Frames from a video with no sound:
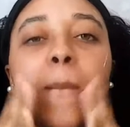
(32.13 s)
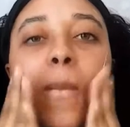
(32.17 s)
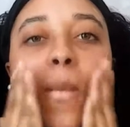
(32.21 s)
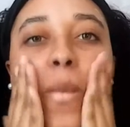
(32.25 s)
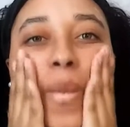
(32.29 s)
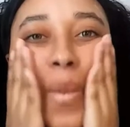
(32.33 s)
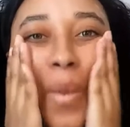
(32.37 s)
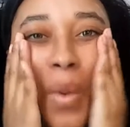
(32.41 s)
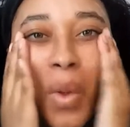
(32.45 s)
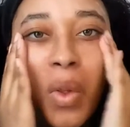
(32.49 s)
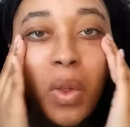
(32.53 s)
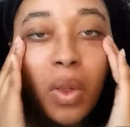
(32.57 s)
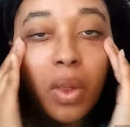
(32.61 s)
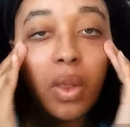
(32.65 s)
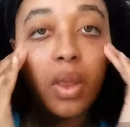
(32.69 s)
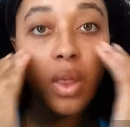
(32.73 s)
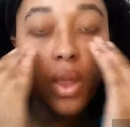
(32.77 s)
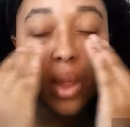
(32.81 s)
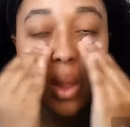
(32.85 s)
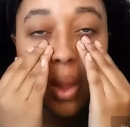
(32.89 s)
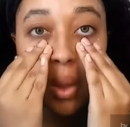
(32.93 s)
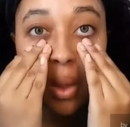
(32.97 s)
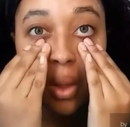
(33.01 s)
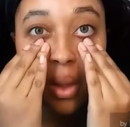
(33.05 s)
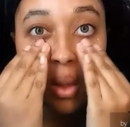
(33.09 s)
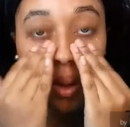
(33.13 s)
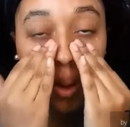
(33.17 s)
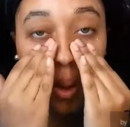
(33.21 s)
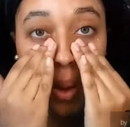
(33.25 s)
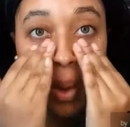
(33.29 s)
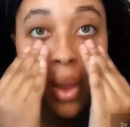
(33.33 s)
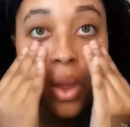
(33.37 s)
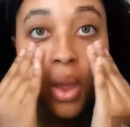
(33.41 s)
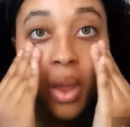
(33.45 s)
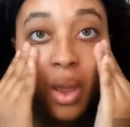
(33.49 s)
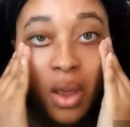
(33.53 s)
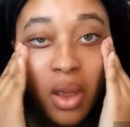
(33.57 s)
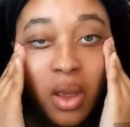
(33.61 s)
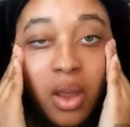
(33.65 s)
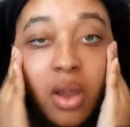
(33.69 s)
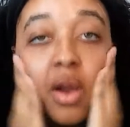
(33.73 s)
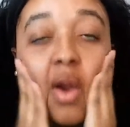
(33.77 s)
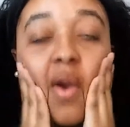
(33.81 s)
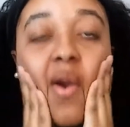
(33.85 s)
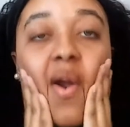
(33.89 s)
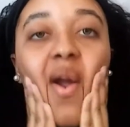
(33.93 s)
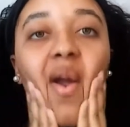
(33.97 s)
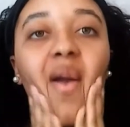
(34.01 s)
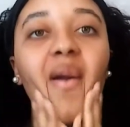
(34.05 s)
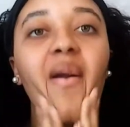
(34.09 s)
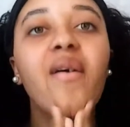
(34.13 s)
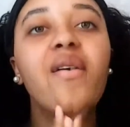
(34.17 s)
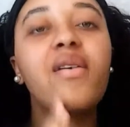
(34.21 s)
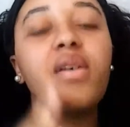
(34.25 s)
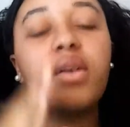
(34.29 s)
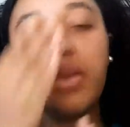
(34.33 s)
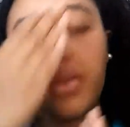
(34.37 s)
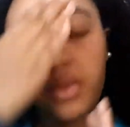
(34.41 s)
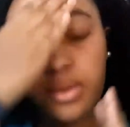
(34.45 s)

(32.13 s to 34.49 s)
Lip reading: So super important to put on your sunscreen.